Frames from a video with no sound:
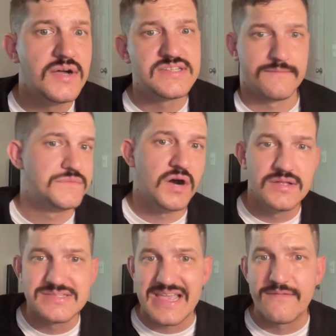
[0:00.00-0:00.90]
it
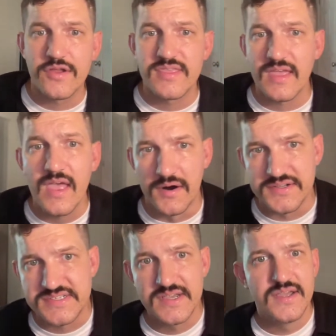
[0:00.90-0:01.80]
funds everything
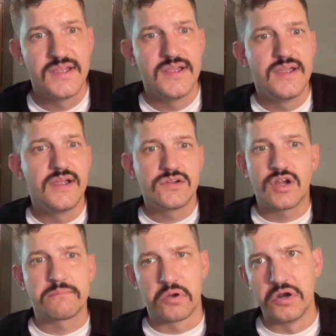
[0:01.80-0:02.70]
else.
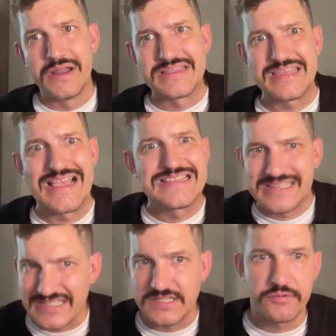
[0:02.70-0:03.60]
Greg Byrne at the
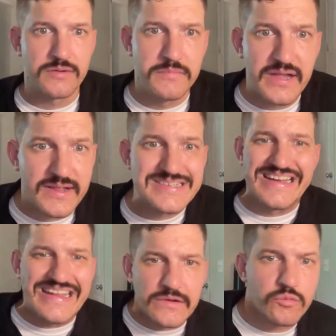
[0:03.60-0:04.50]
SEC spring meetings, and
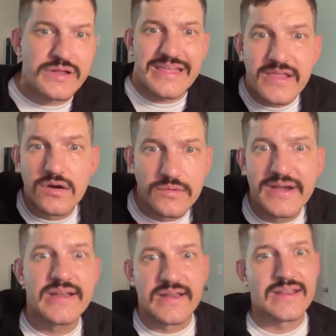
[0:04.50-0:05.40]
he
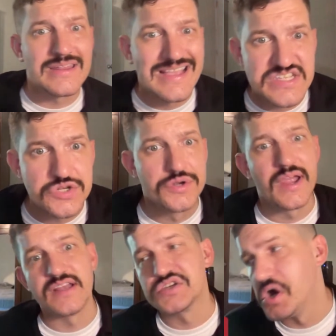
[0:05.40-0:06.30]
reiterated it
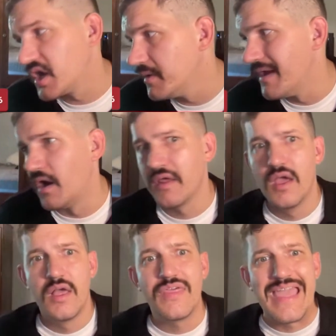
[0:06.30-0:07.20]
yesterday, talking about
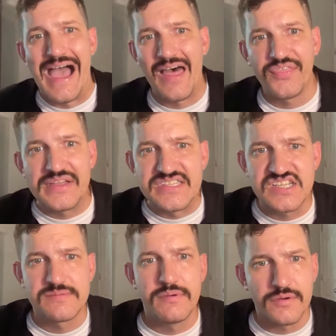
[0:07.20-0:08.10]
the athlete's
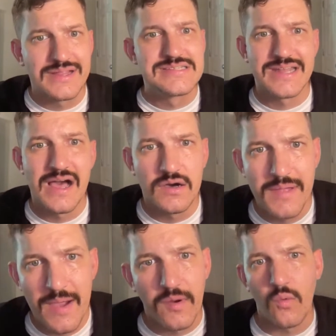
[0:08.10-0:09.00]
experience at
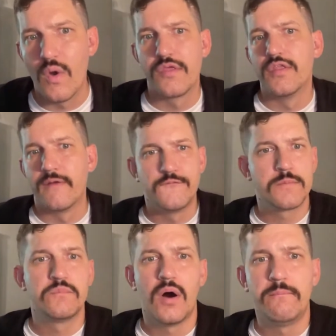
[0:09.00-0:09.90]
Alabama, whether they're a
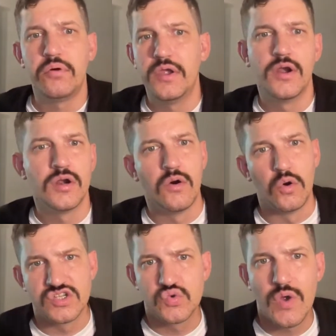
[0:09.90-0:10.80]
football player or
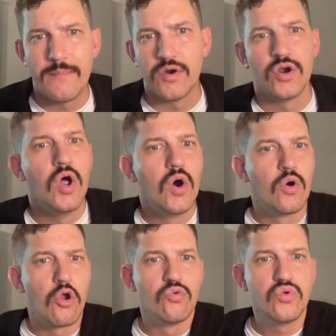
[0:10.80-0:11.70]
a swimmer
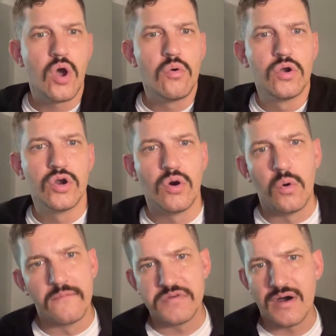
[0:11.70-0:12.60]
or a rower
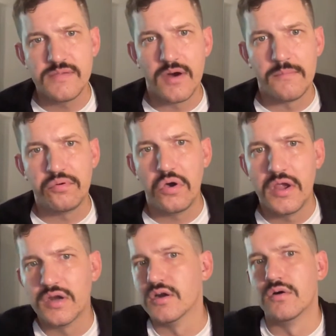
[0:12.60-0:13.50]
or a volleyball
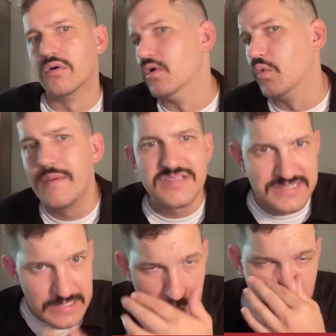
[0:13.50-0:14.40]
player or women's
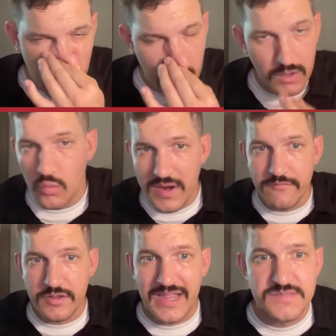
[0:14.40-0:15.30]
soccer,
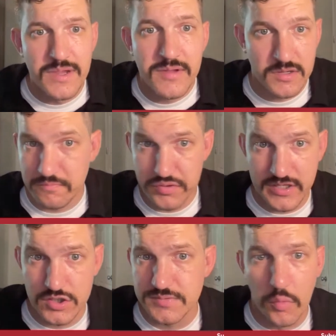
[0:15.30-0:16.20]
whatever the case may be. Pick
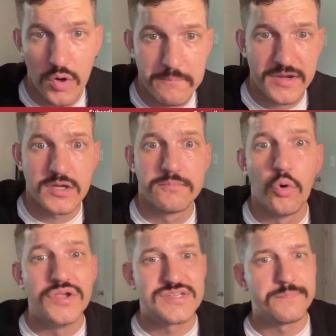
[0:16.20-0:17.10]
your sport, pick your
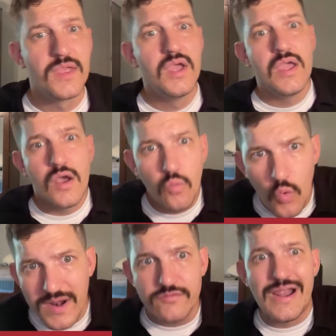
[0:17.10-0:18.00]
poison.
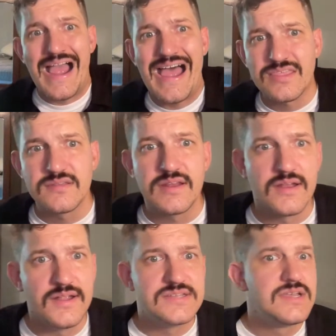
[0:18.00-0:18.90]
Whatever athlete
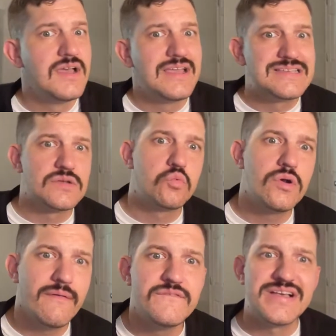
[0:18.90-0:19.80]
it is, he said,
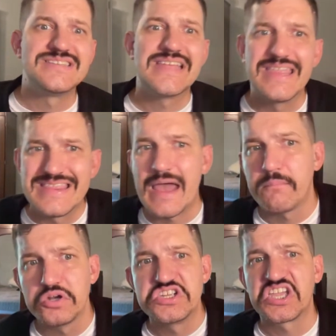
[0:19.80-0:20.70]
we're investing in that
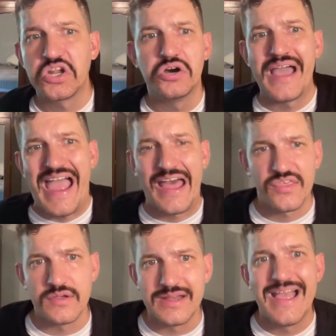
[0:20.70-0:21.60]
particular
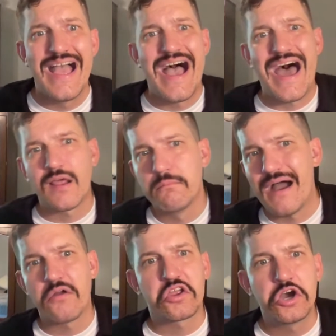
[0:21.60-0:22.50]
athlete at
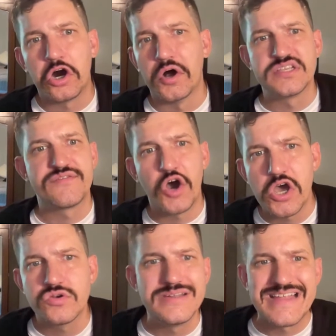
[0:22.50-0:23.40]
about a cost of
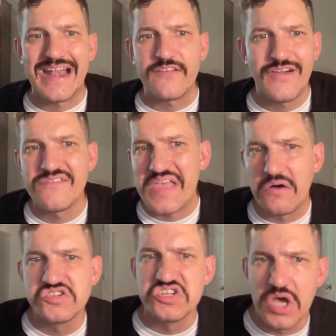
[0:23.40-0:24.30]

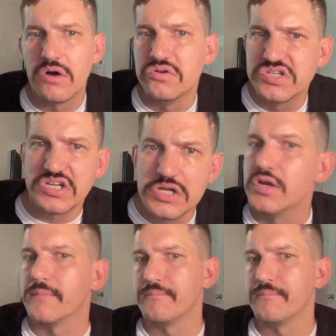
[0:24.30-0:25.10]
$195,000 a year.